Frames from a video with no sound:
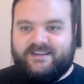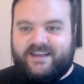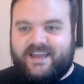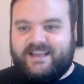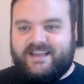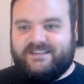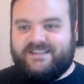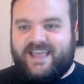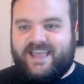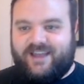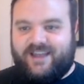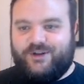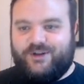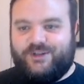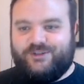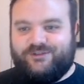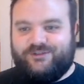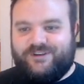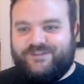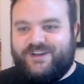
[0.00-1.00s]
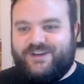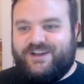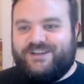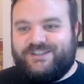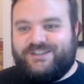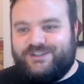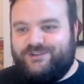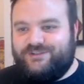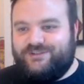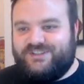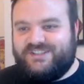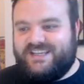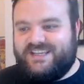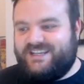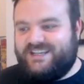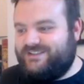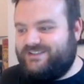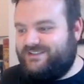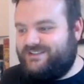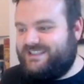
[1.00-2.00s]
Is that controversial?
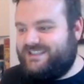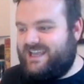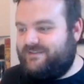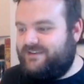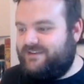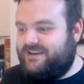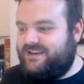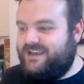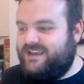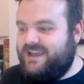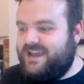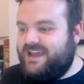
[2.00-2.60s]
Six or seven?